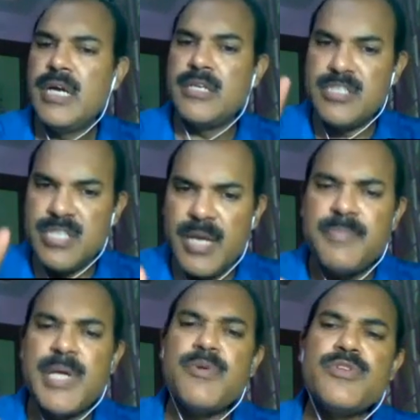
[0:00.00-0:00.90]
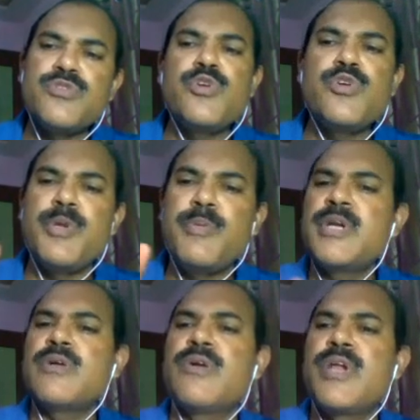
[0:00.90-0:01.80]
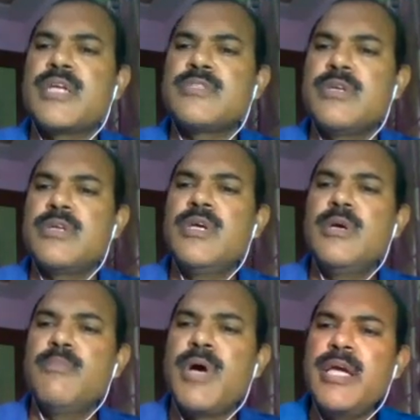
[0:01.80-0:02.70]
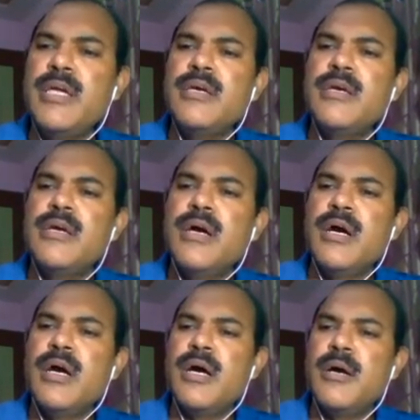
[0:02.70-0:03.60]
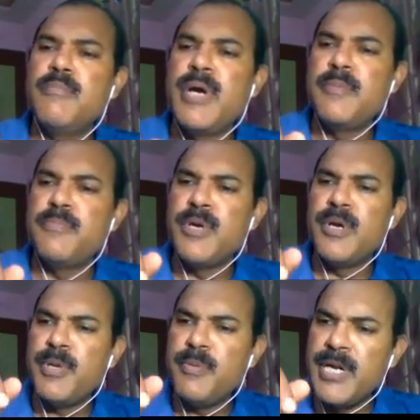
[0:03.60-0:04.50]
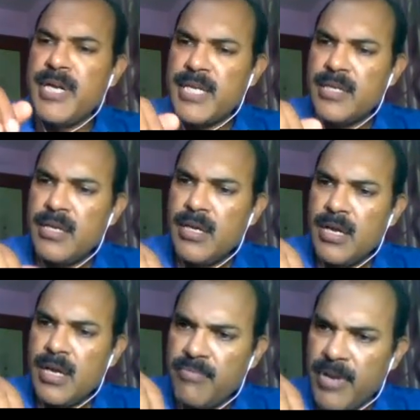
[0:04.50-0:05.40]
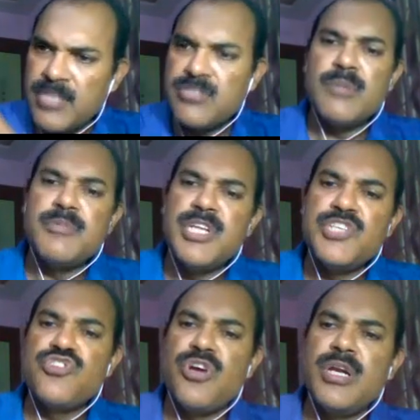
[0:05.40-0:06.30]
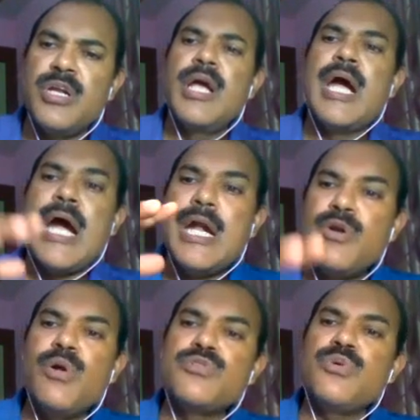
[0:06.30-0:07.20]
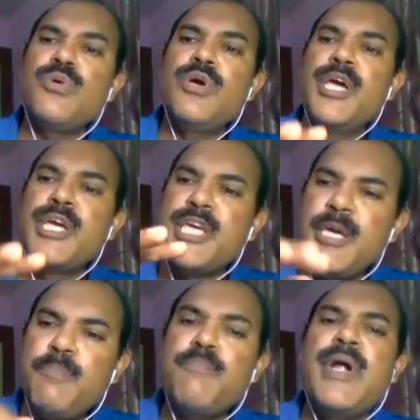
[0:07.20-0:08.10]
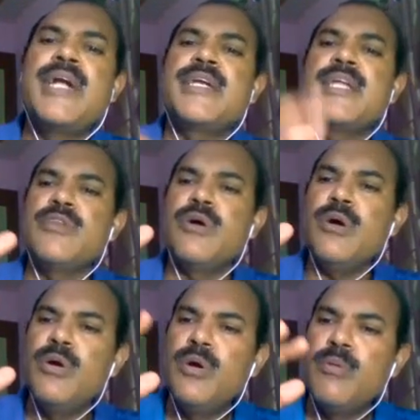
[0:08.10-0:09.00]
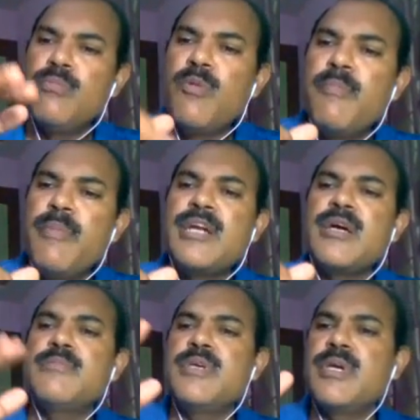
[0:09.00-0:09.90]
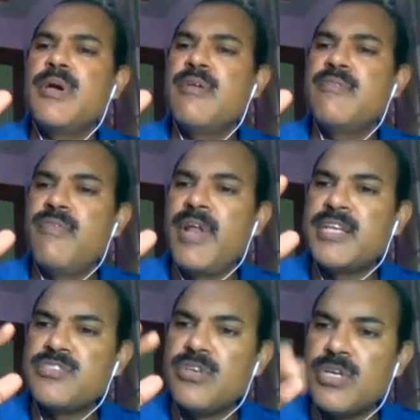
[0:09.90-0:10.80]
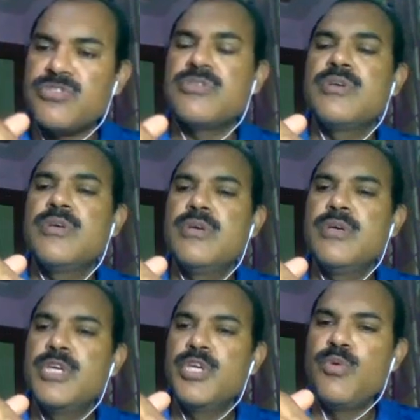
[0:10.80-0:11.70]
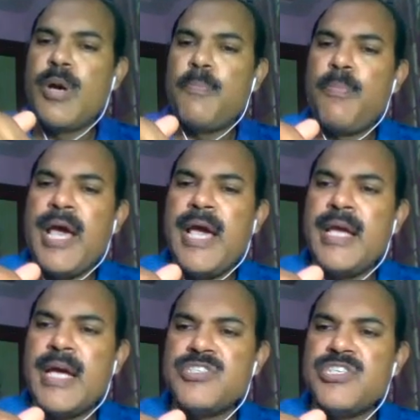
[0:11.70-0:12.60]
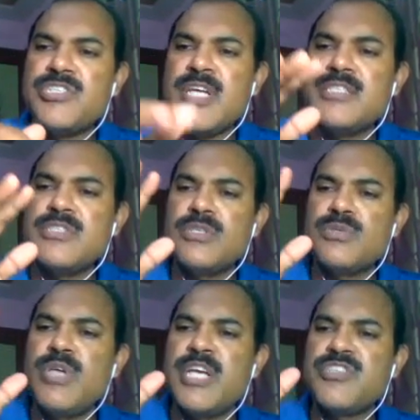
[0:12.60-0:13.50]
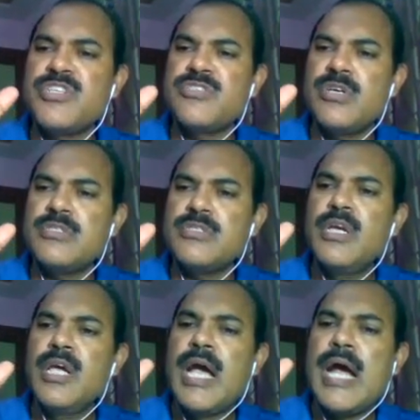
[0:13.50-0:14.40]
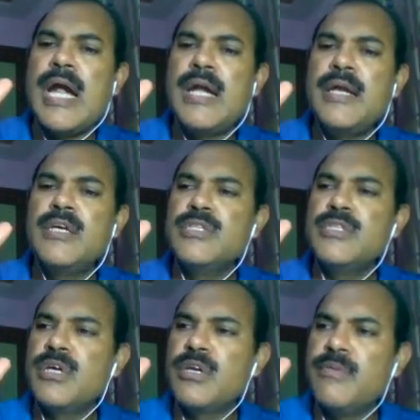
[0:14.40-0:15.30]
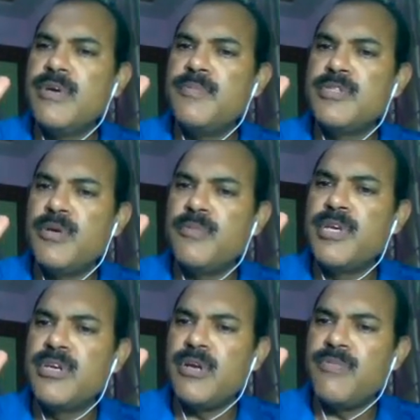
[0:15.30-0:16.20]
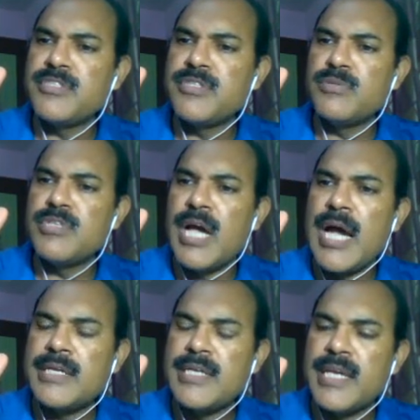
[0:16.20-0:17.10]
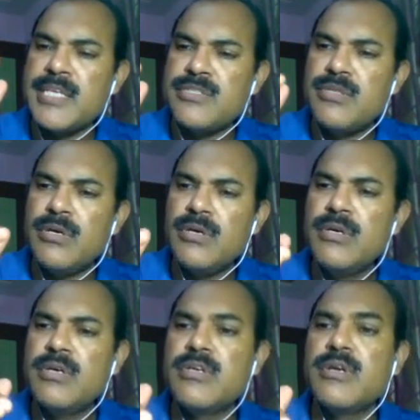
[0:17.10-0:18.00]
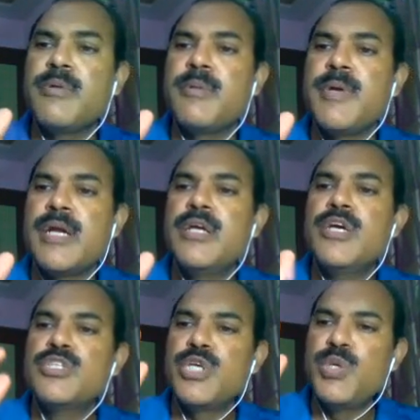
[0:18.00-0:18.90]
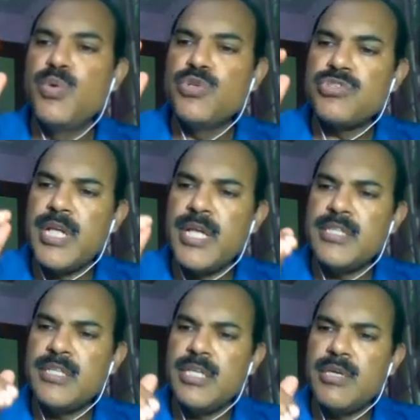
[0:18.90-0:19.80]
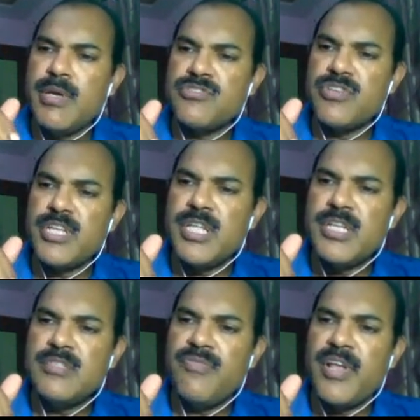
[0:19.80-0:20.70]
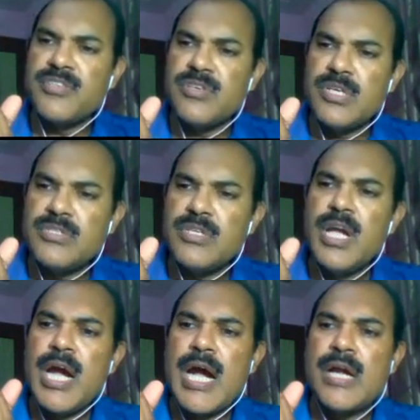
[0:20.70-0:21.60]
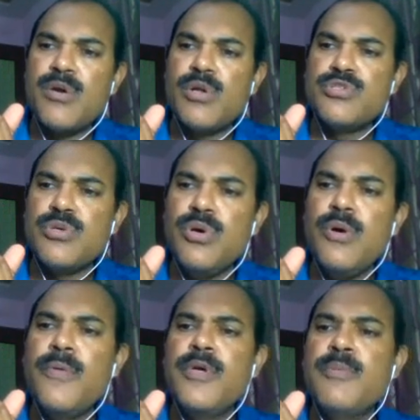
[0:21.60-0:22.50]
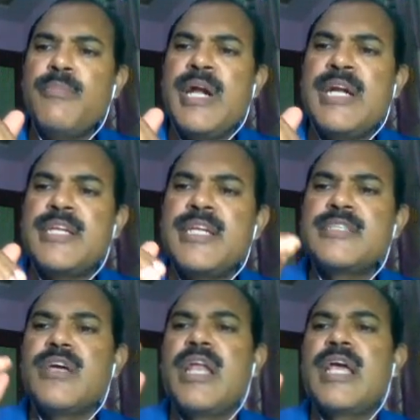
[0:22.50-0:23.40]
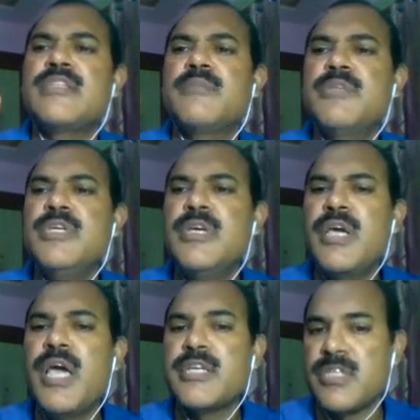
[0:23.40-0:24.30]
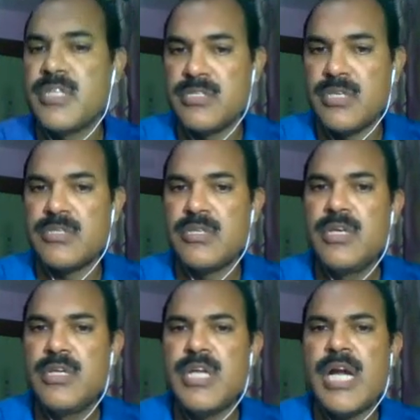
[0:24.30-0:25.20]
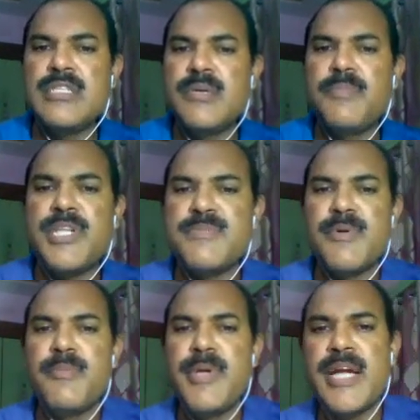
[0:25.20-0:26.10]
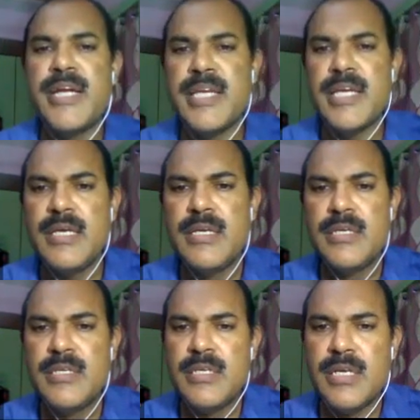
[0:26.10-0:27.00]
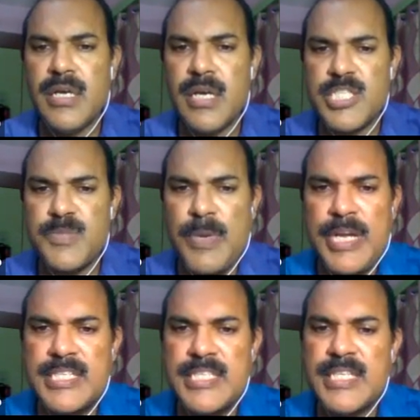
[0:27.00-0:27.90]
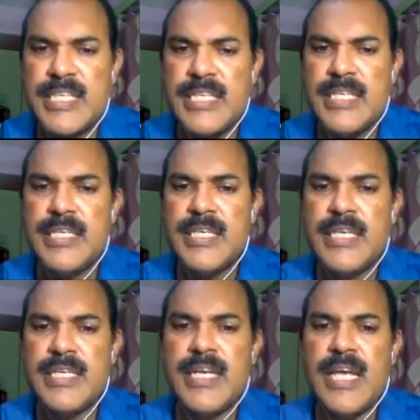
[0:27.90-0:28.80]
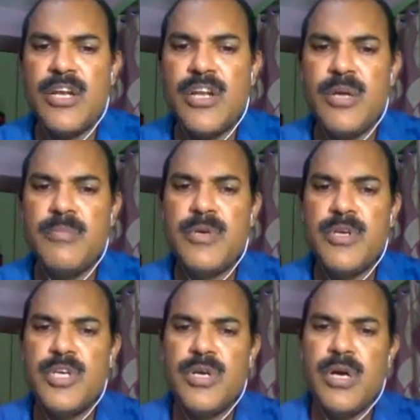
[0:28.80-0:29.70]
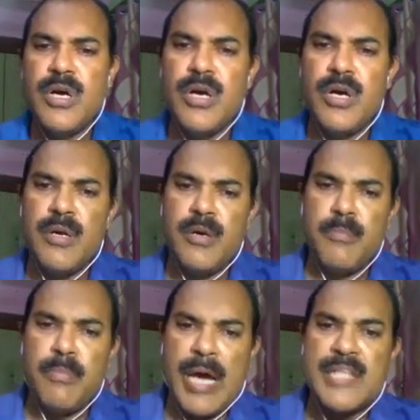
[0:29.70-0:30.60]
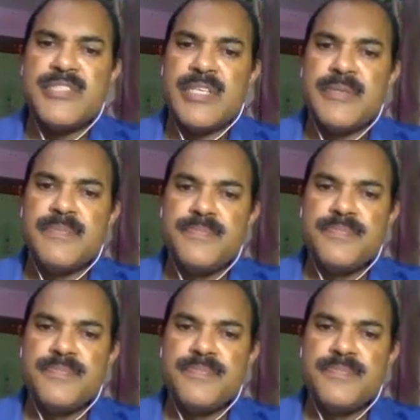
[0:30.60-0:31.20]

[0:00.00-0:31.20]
At the same time also you prevent contracture by uh, by uh, preventing flexion of the wrist joint and also keep maintain the movement of the flexors. You apply assistance to the extensors and the rubber, the finger flexors act against the rubber band. So you strengthen, the, you are strengthening the flexors and also maintaining the length of the extensors. That is the principle behind a uh, splinting in radial nerve uh, palsy.